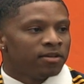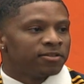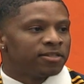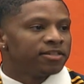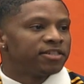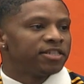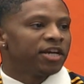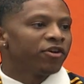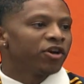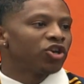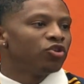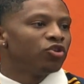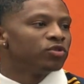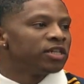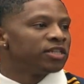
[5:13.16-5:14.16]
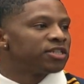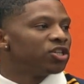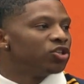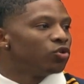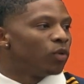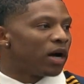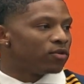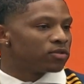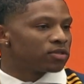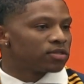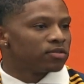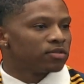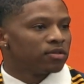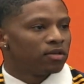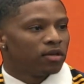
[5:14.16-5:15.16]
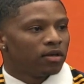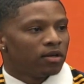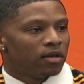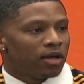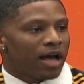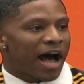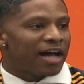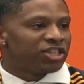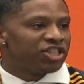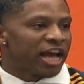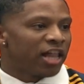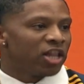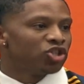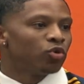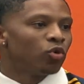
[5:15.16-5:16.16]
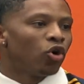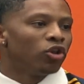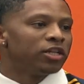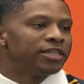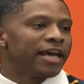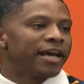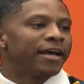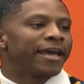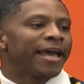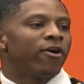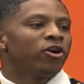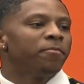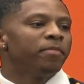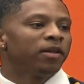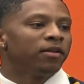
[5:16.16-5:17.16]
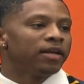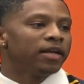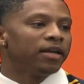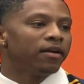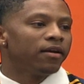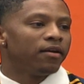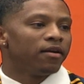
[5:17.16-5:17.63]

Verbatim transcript: To Syracuse and to Newhouse, I challenge you all to take accountability